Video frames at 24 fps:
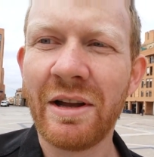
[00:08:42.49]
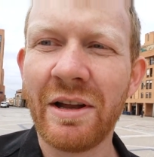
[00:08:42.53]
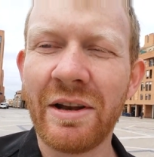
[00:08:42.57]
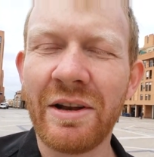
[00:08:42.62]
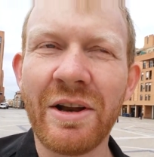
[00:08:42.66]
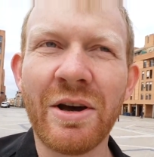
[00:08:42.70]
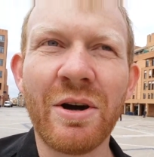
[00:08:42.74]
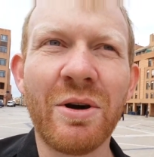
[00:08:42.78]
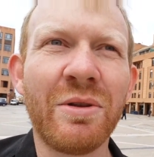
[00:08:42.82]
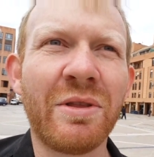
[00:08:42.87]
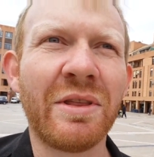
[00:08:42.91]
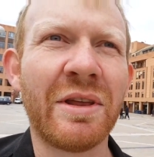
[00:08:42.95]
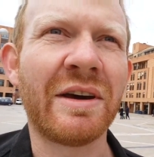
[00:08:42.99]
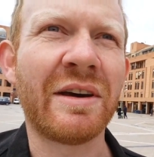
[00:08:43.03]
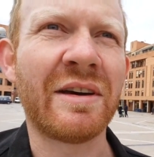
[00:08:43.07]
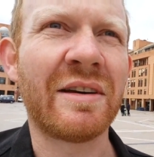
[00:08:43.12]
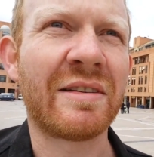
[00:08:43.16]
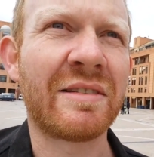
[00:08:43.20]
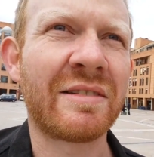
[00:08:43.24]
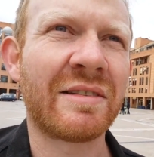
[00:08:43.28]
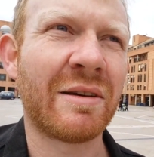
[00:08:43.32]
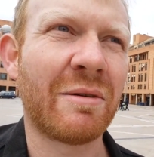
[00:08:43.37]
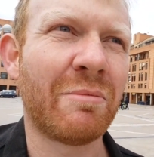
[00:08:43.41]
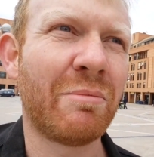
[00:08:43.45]
know
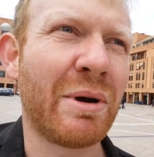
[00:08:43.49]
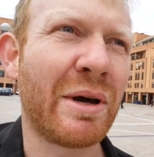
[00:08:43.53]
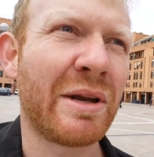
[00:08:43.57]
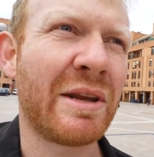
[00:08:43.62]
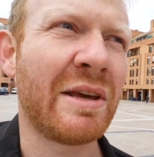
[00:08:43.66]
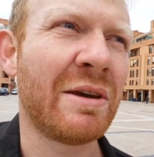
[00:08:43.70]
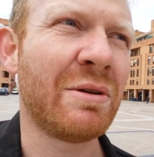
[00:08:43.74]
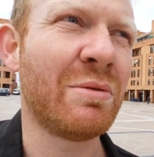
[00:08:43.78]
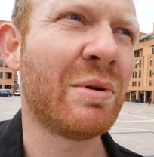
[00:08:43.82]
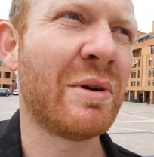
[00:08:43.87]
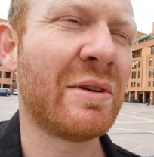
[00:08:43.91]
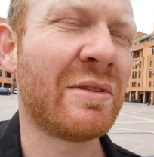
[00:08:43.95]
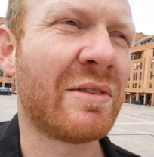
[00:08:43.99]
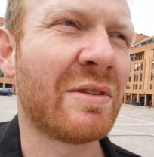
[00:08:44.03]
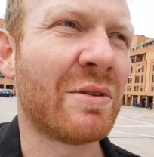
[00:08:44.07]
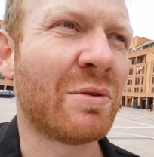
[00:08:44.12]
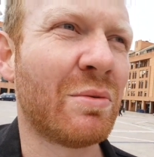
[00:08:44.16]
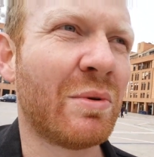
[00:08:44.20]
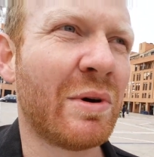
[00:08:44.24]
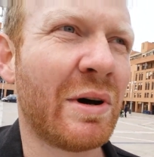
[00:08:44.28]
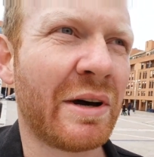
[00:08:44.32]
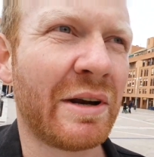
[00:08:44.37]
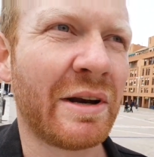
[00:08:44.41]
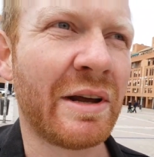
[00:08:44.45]
this, but he was the
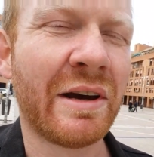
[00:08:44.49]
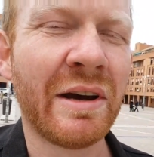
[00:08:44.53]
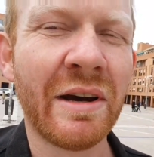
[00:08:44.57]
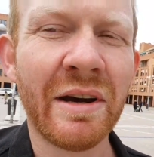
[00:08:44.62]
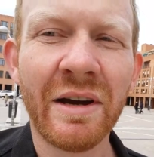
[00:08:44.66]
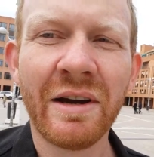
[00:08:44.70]
one